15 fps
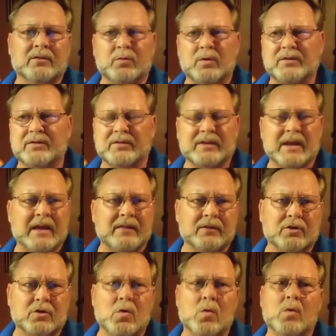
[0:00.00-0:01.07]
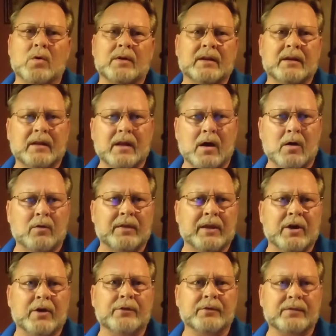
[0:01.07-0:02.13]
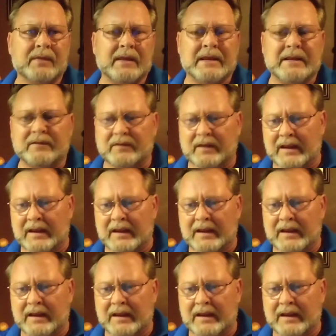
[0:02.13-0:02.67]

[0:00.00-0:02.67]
which has got the corn and all the other things